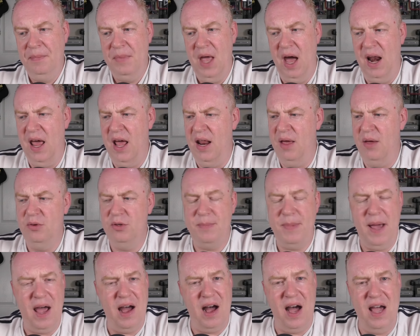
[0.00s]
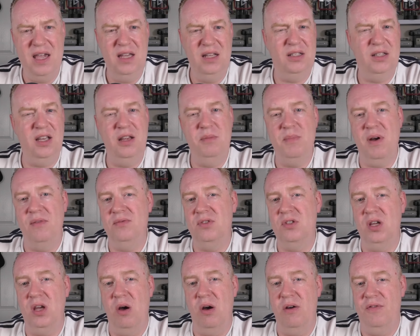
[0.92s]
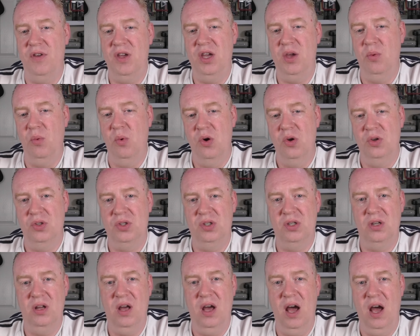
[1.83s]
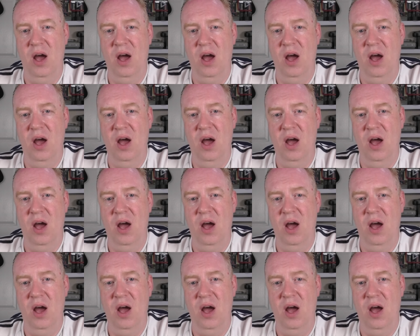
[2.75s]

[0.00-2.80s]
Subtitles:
And then it was about 18 months ago, I think it was,